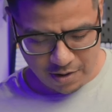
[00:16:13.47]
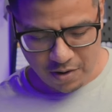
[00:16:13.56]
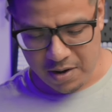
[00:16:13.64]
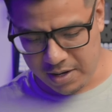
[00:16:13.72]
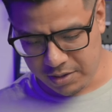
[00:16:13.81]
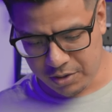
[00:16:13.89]

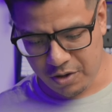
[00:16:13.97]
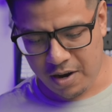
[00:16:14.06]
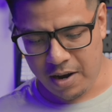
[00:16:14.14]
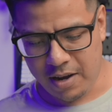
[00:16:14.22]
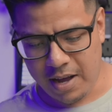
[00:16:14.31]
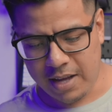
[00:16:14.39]
All right,
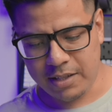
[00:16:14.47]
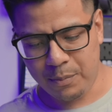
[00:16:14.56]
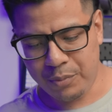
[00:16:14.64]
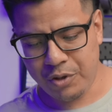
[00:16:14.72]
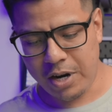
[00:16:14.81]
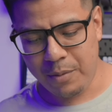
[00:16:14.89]
so as
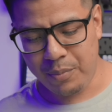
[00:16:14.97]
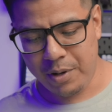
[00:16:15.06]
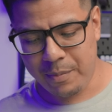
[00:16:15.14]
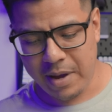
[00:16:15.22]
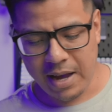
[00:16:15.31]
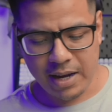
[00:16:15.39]
I'm trying to
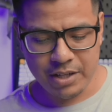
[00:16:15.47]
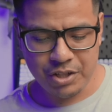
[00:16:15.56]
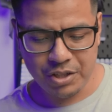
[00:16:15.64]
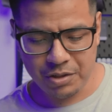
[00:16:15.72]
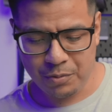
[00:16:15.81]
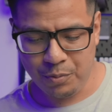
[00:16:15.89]
put it back, I
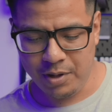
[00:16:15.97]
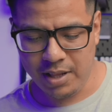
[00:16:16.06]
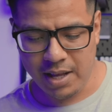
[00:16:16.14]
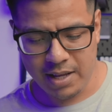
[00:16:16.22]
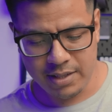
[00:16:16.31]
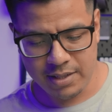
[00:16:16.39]
just
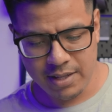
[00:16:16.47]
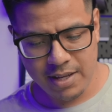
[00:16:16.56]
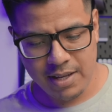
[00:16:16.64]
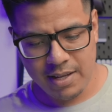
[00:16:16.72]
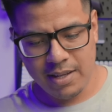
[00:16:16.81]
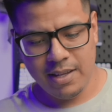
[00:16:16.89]
realized
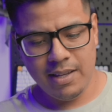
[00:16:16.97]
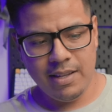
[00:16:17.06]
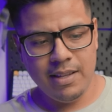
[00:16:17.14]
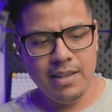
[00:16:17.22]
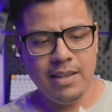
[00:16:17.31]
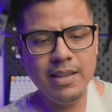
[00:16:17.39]

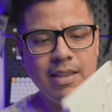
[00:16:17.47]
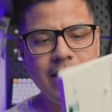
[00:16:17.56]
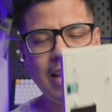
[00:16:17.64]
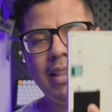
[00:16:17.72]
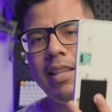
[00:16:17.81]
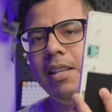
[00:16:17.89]

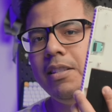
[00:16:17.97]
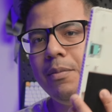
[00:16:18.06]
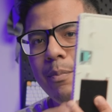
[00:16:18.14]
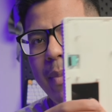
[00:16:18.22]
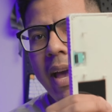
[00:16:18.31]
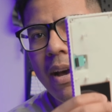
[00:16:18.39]
that
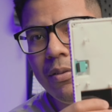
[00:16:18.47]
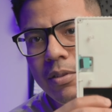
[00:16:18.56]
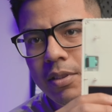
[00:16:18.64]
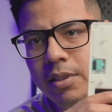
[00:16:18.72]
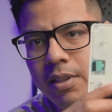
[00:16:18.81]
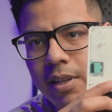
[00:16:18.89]
these
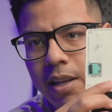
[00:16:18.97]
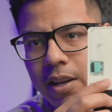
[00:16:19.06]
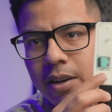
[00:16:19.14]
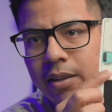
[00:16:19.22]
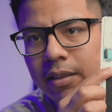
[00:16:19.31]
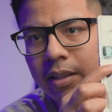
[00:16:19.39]
mounts
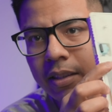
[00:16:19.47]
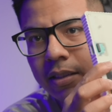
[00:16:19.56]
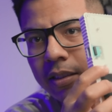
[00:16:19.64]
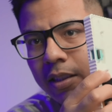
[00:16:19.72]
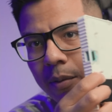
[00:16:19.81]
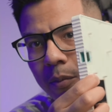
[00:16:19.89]
here,
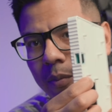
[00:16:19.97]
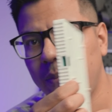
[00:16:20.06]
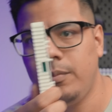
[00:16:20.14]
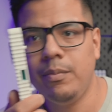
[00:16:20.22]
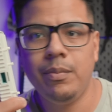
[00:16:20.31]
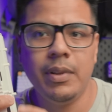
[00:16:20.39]
there's some
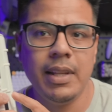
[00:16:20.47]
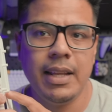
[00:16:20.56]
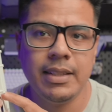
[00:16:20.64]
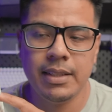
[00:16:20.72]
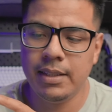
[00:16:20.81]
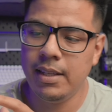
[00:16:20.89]

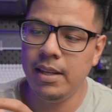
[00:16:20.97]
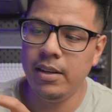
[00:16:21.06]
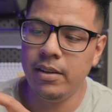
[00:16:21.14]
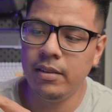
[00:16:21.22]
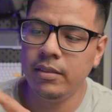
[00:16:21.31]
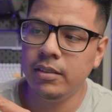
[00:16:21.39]
places
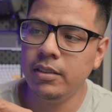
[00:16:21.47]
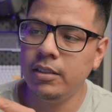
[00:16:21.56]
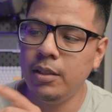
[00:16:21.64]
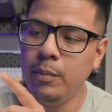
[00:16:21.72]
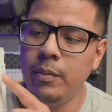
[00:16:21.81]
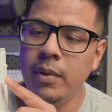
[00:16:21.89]
here,
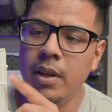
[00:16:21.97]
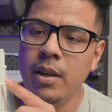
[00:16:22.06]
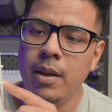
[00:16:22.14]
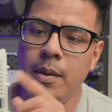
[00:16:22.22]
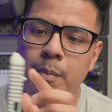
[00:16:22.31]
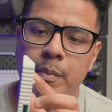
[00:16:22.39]
some
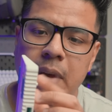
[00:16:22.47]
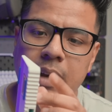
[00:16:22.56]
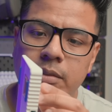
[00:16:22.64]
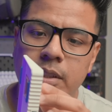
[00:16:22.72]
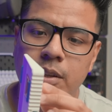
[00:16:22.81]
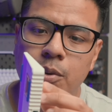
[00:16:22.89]

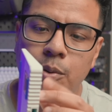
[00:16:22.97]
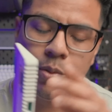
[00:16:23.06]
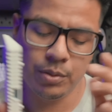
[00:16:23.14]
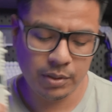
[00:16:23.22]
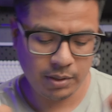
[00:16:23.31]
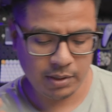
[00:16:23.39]
mounting
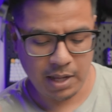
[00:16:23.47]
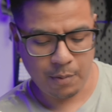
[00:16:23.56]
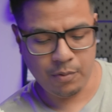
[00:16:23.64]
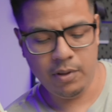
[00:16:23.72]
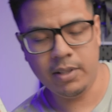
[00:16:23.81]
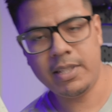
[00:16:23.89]
holes
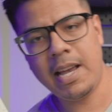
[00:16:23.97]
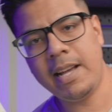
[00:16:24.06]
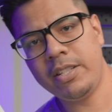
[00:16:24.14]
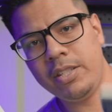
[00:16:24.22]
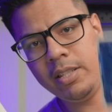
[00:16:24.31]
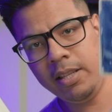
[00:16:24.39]
that will
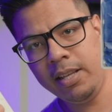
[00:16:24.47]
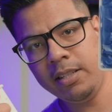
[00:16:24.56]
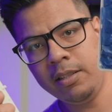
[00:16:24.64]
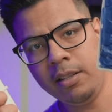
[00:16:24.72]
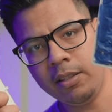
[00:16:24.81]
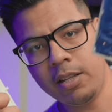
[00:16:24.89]
attach
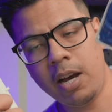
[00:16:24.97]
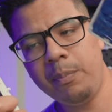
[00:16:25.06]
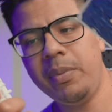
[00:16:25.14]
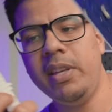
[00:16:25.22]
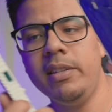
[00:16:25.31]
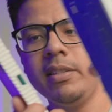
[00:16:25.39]
this, the
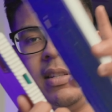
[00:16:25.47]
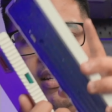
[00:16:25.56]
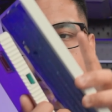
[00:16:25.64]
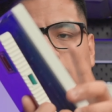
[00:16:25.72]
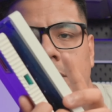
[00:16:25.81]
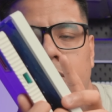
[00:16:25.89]
top piece,
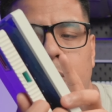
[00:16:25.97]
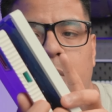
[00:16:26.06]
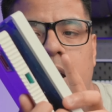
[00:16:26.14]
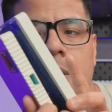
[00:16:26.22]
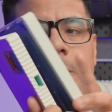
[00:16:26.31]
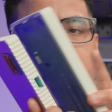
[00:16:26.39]
to the
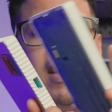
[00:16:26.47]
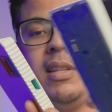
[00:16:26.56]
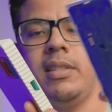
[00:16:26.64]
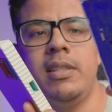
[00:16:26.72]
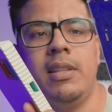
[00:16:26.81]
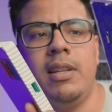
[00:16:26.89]
bottom
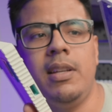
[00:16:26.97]
piece.